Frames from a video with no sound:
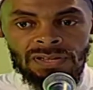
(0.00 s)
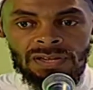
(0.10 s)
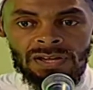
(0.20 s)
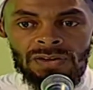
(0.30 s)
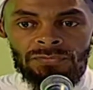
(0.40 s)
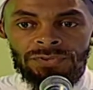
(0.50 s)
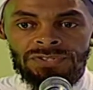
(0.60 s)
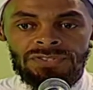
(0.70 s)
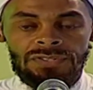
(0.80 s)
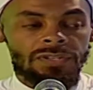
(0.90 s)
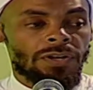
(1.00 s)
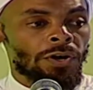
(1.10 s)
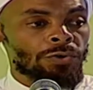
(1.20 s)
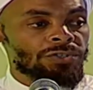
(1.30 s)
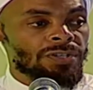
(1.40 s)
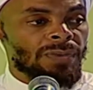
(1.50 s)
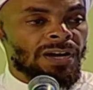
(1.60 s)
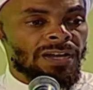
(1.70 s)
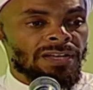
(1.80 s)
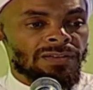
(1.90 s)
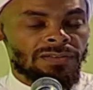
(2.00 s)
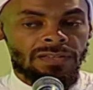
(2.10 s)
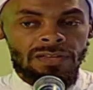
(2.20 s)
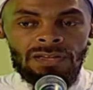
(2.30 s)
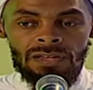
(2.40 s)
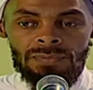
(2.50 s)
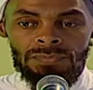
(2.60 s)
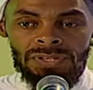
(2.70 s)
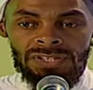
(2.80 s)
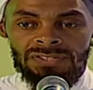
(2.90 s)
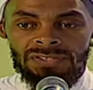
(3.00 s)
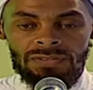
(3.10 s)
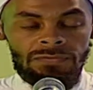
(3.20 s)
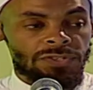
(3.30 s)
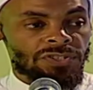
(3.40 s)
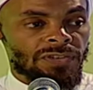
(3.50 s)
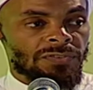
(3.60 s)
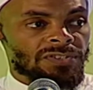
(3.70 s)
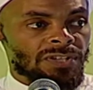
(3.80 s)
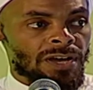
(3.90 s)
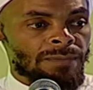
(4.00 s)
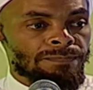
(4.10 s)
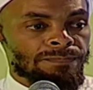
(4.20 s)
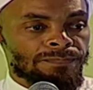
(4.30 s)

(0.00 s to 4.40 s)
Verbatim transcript: Conference, hosted by Peace Vision of Islam.